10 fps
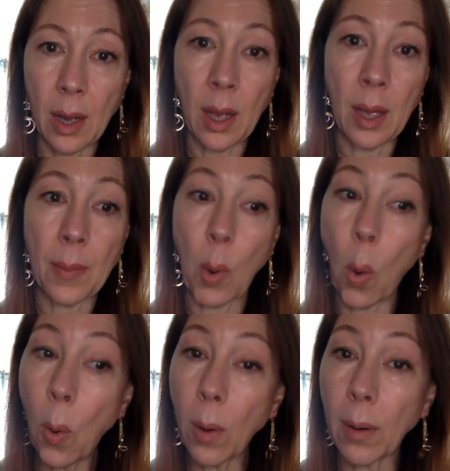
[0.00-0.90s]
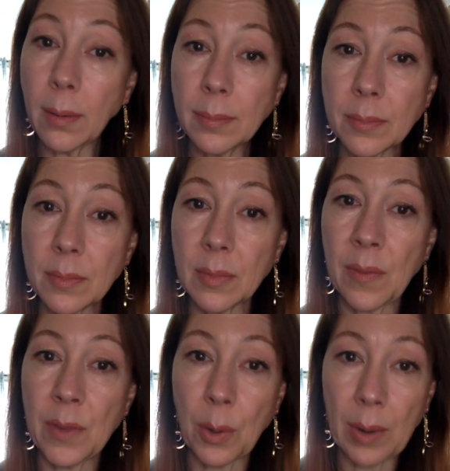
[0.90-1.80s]
Um, or
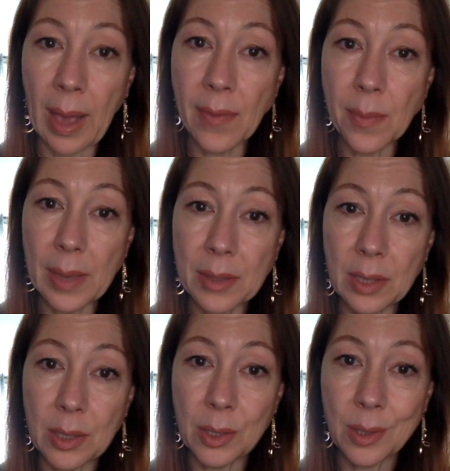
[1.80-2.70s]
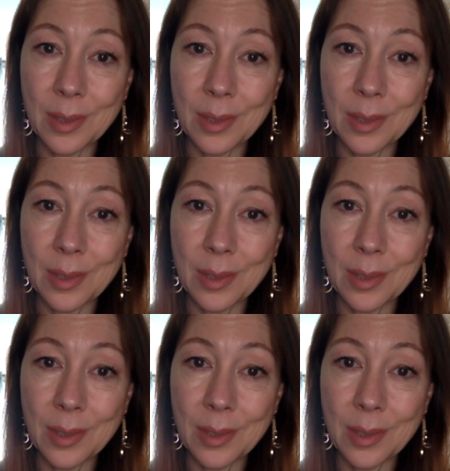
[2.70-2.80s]
if you don't have a message,